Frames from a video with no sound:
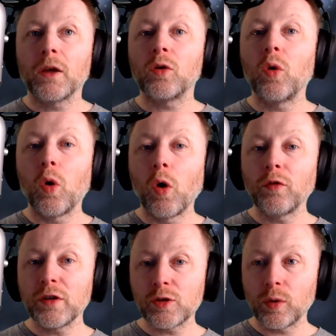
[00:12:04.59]
You got
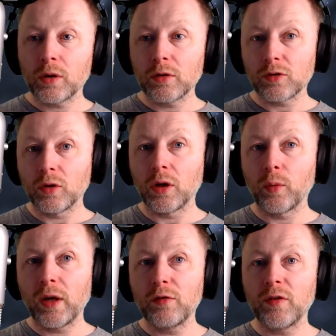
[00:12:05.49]
office workers on their
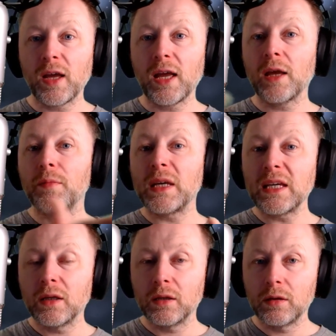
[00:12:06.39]
way for A to
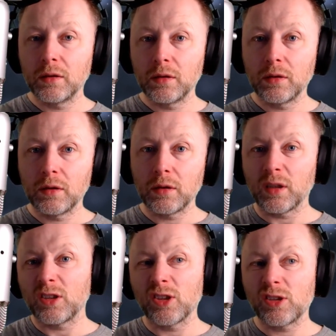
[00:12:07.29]
B
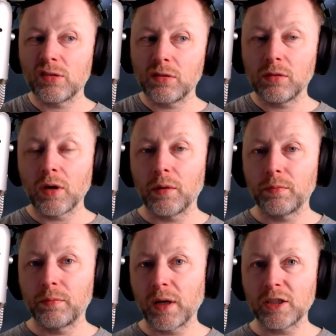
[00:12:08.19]
that'll just got a
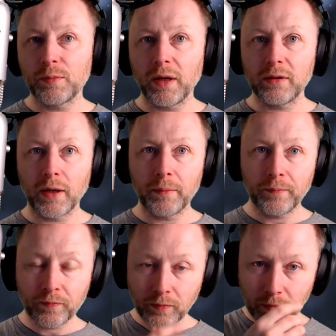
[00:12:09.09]
bit of spare time.